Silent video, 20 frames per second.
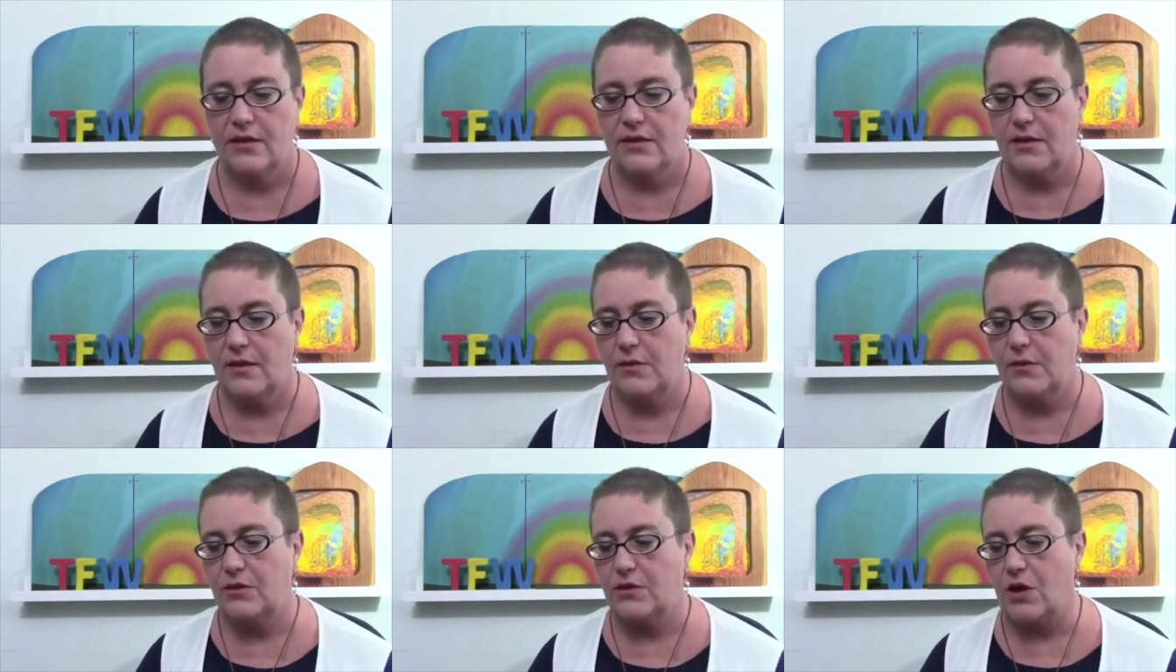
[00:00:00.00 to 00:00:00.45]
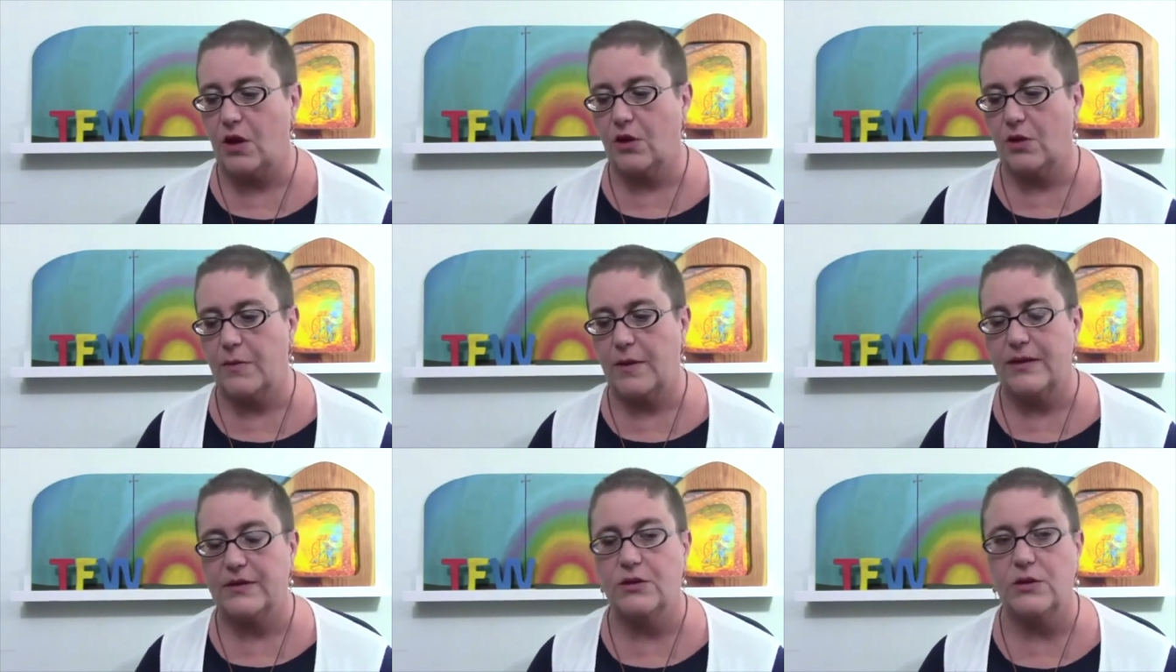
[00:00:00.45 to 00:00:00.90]
The
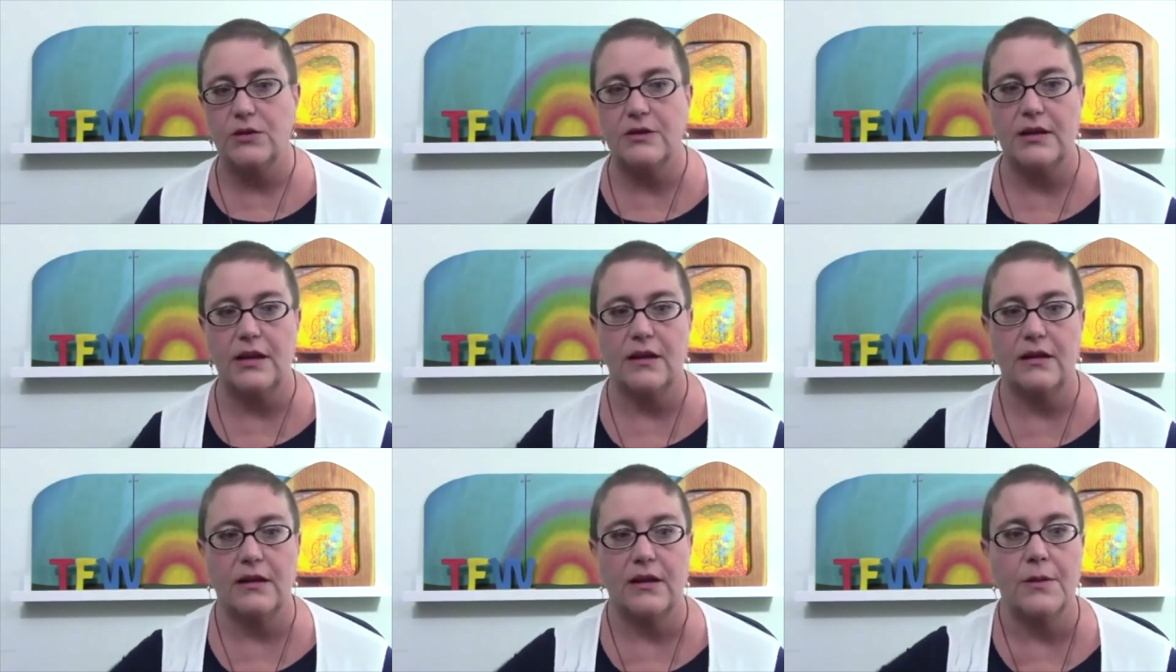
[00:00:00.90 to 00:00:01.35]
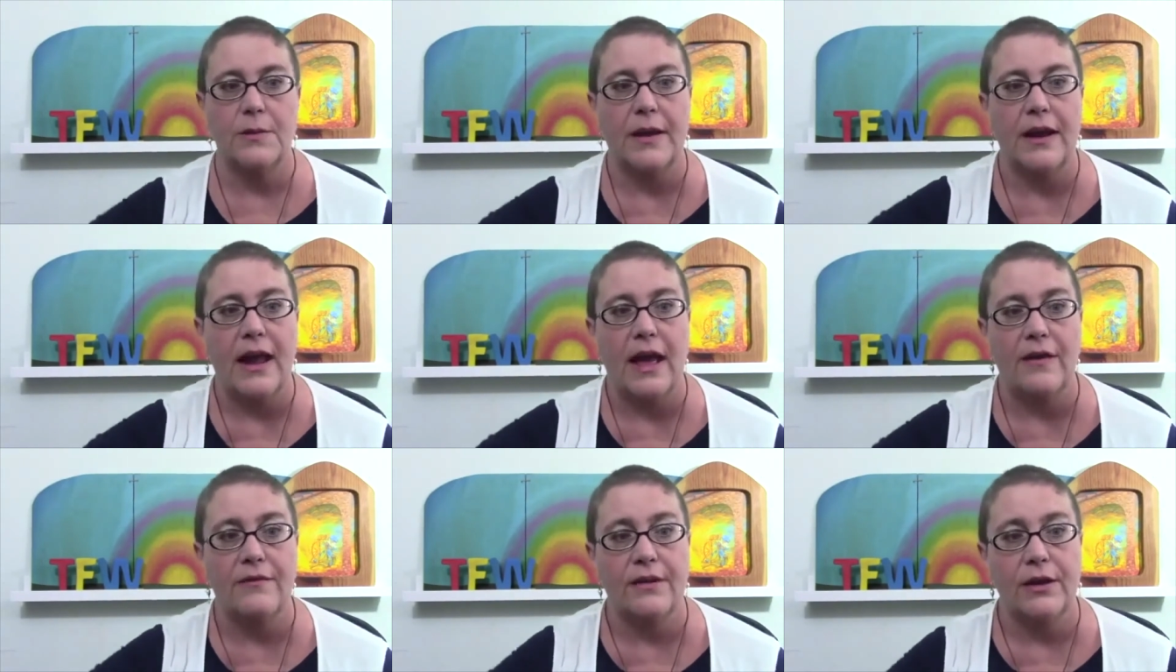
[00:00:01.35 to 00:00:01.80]
taller pencils get a little
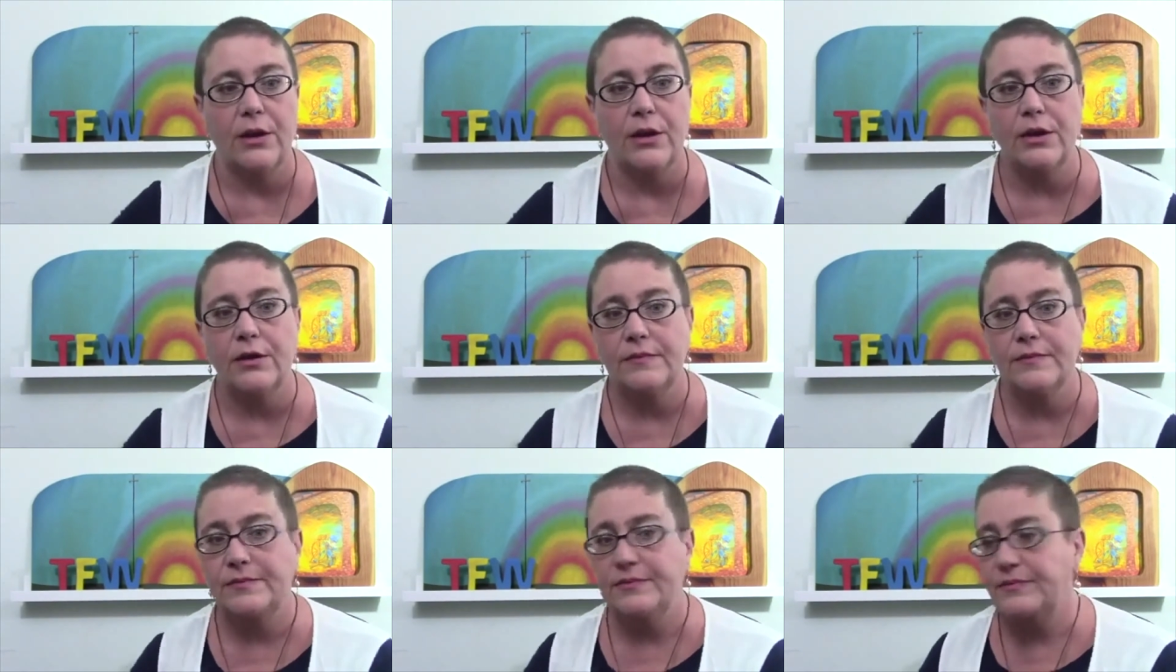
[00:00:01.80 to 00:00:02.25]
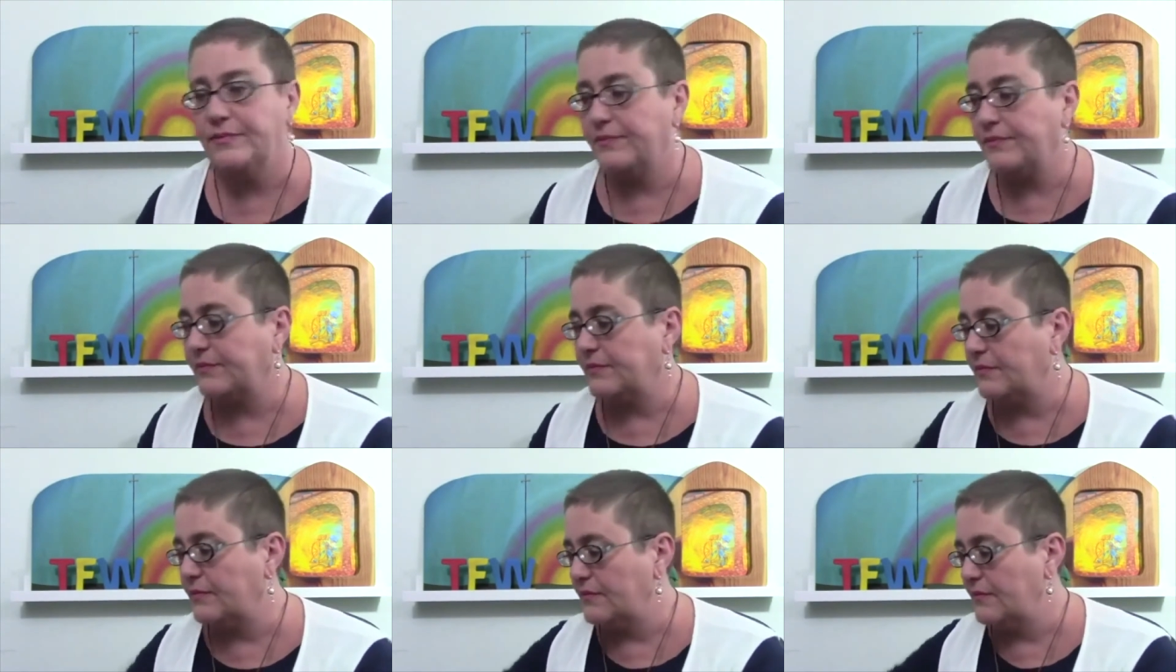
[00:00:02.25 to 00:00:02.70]
bit heavier,
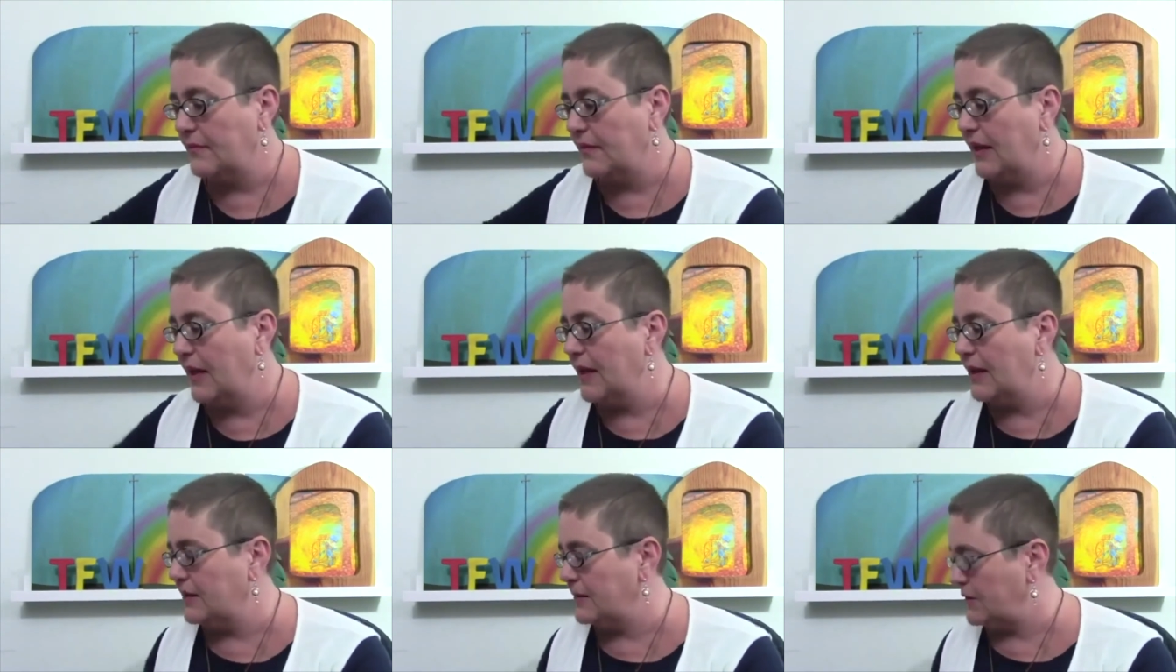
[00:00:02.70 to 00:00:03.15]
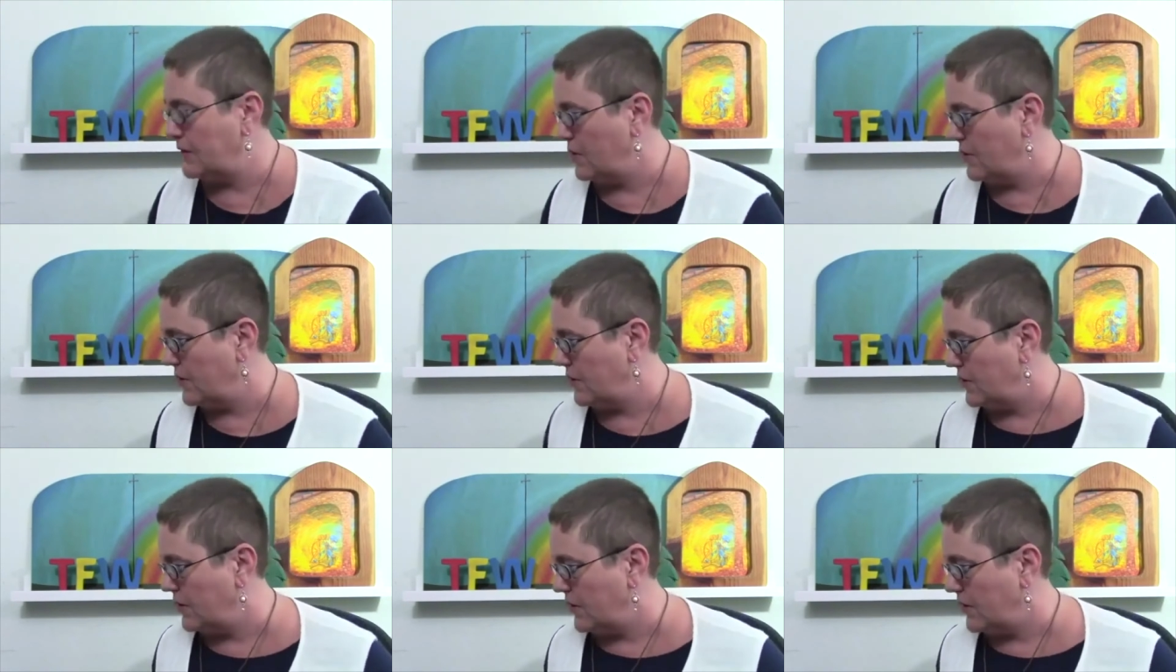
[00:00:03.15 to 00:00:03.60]
and
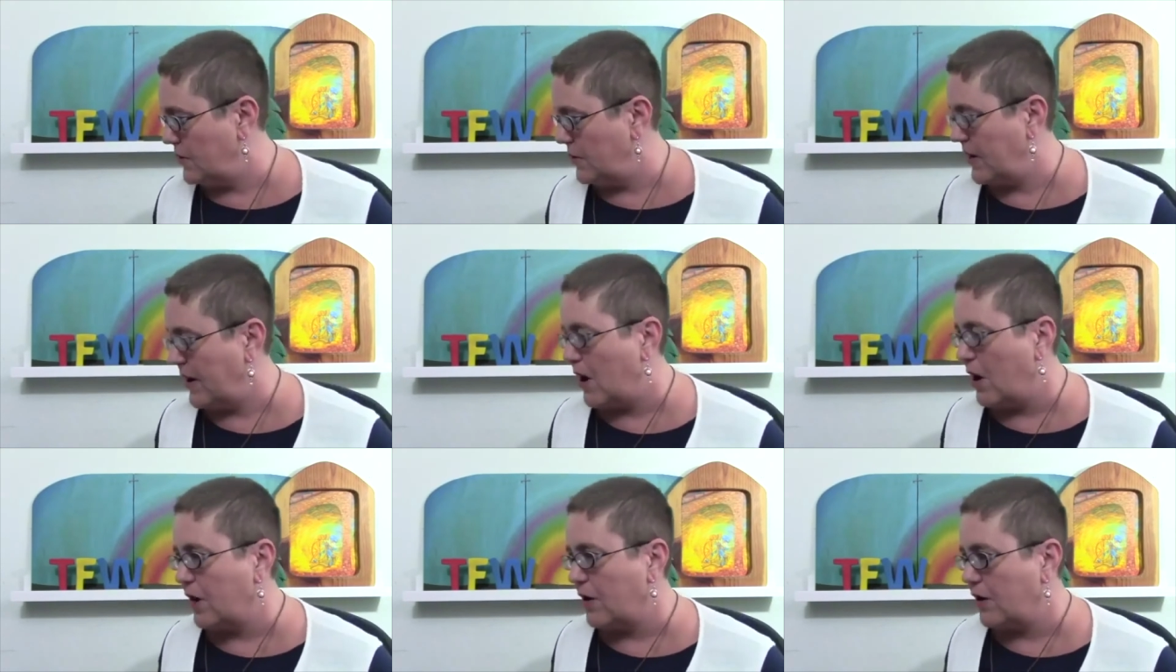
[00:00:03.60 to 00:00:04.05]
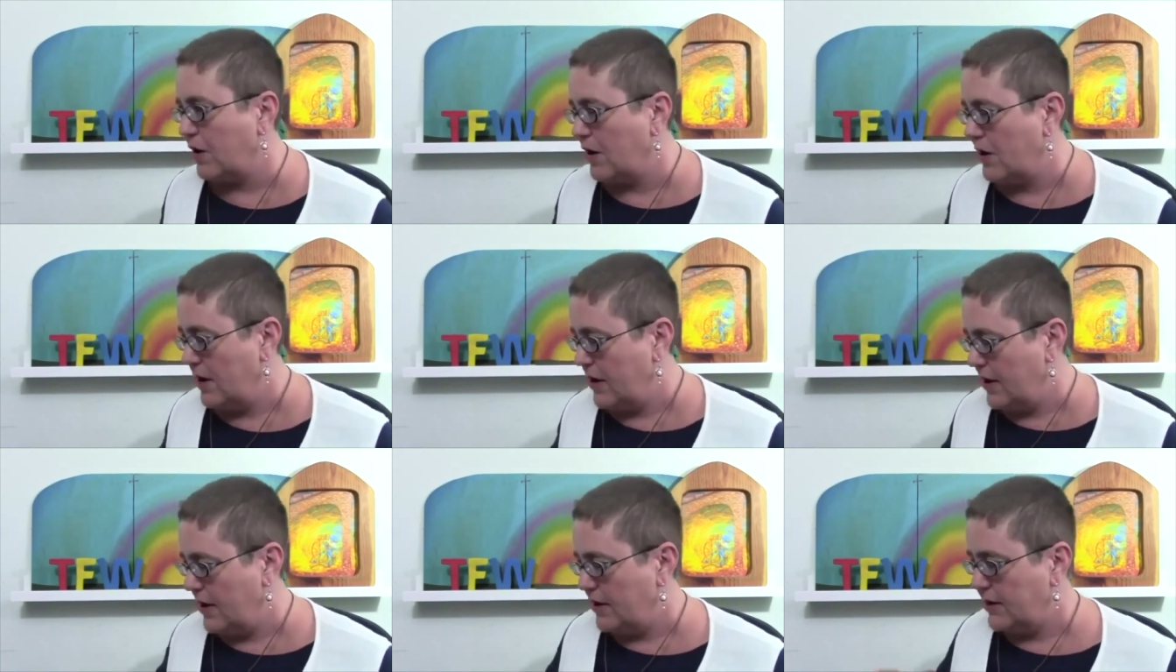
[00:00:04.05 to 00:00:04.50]
so they're a little bit
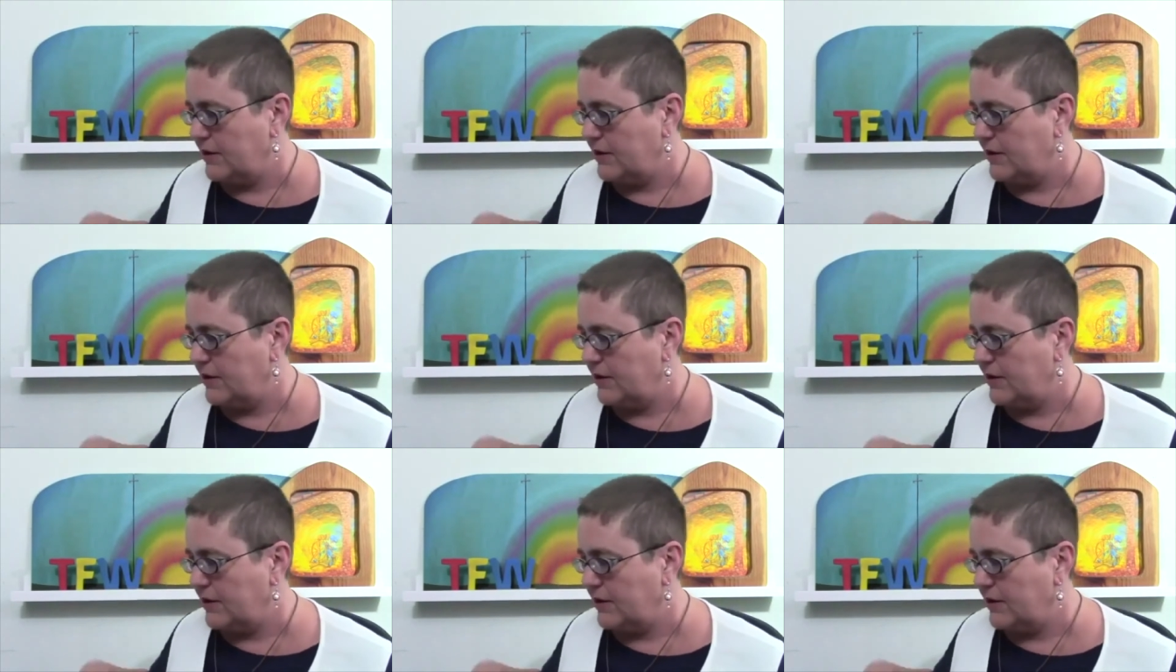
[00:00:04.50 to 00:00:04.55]
harder.